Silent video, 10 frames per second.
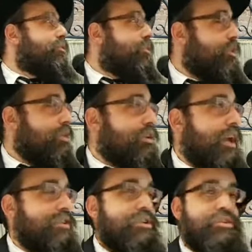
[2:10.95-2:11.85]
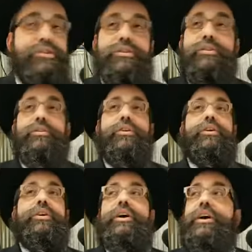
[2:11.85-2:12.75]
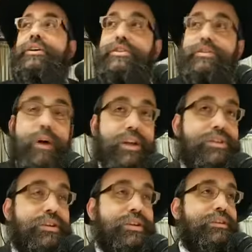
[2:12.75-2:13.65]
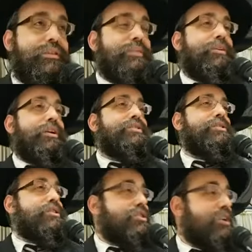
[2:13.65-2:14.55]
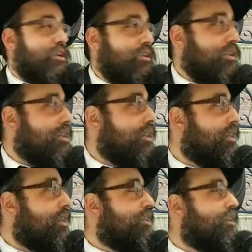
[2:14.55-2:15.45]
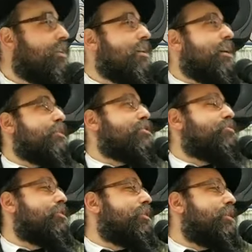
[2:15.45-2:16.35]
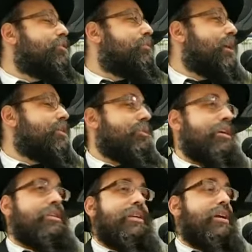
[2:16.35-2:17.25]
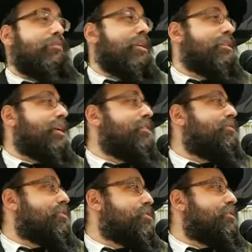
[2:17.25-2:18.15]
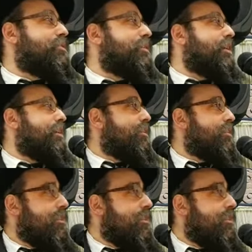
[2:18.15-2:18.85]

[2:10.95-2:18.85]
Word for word: for not just uh, sponsoring the event, but Yasin Shoshana and Daniela and Shmuli, who, by the way, are celebrating their anniversary today.